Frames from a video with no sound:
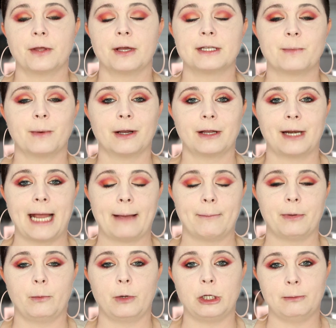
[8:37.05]
So that's what could
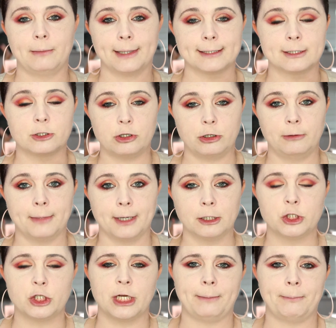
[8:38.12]
happen when you mix too
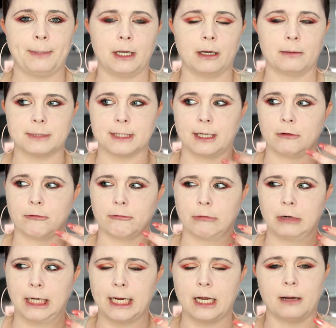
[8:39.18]
much. It becomes like
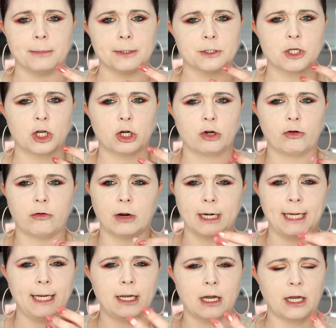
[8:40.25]
really almost
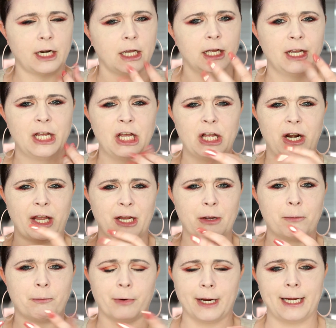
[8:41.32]
cruddy, kind of
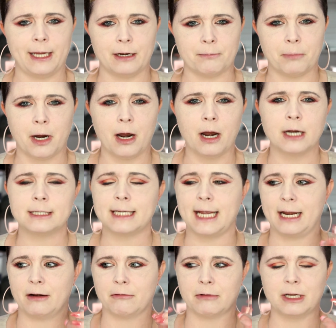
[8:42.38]
like breaking apart,
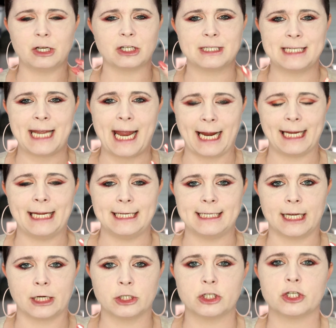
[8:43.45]
and a real tacky
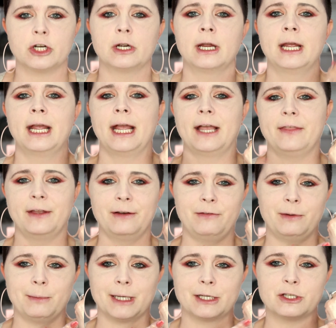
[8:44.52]
texture. And then
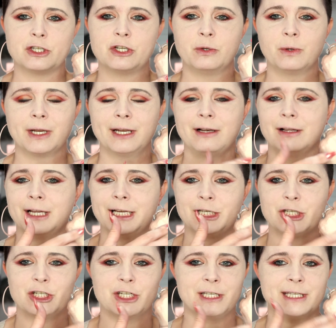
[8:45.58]
if you mix too little,
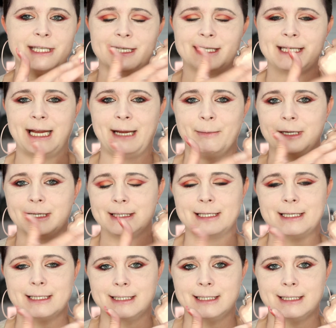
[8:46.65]
it's just the same
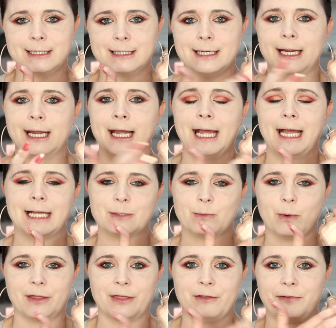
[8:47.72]
consistency
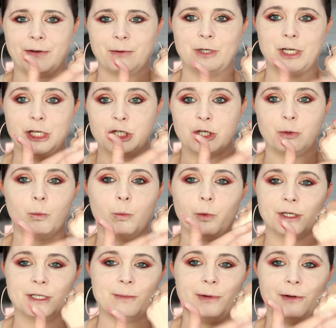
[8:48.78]
as what the foundation
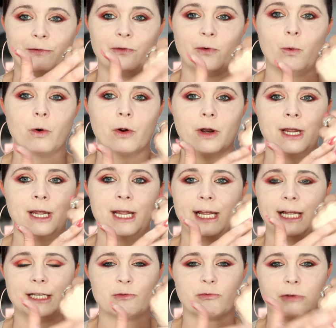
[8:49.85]
was before.
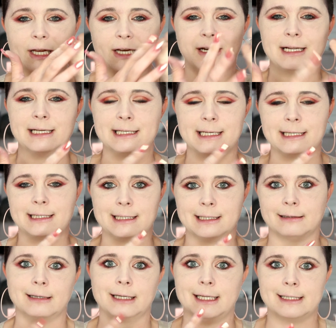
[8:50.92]
It's really nice and
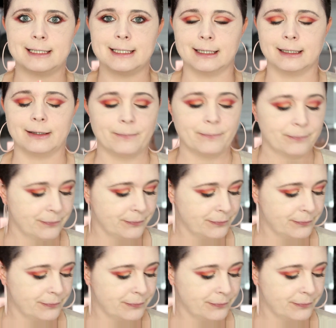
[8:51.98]
silky still.